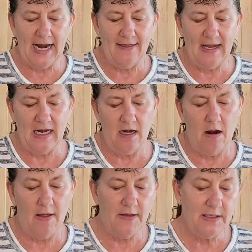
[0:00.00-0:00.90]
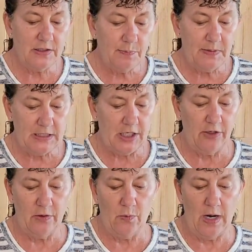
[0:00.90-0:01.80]
and then on this
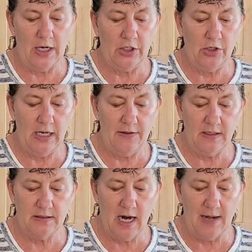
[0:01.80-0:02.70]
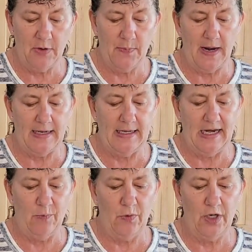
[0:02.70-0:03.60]
particular one, you hit the timer button,
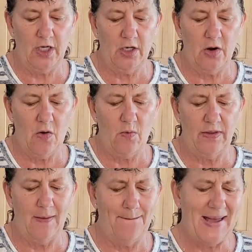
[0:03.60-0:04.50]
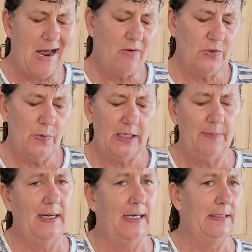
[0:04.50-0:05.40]
and we're gonna go with about 20
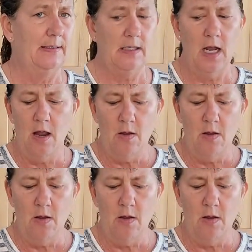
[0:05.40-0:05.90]
minutes.